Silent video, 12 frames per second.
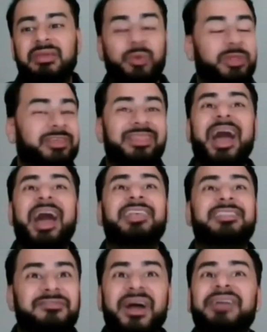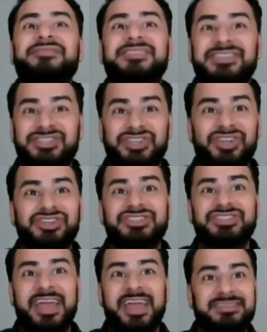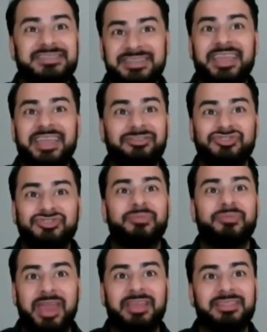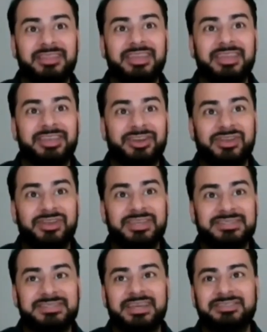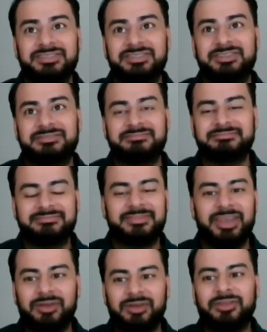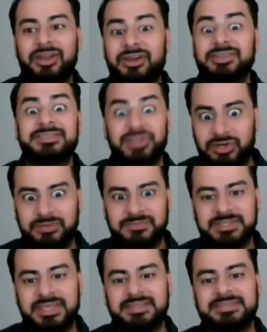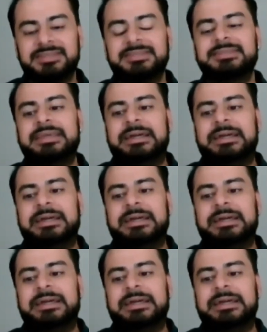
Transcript: within last five, six years, it has like dramatically increased under, you know, the current circumstances.